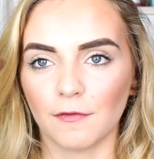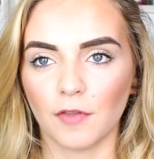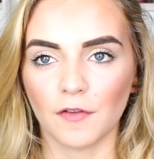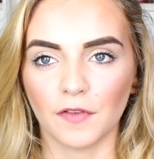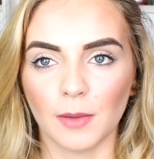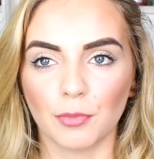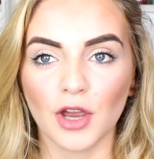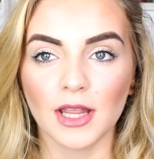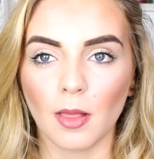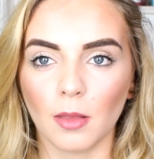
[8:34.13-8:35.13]
fluffy
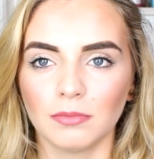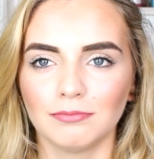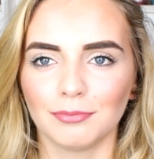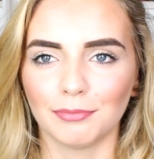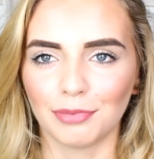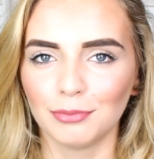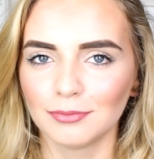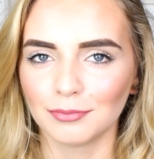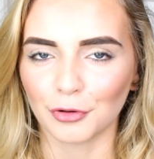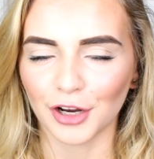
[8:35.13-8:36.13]

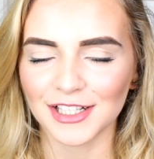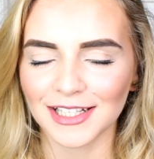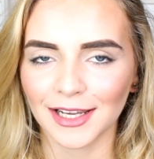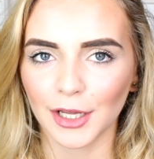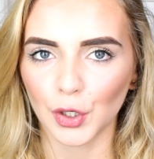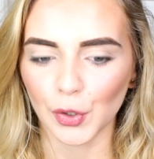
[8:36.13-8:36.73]
blending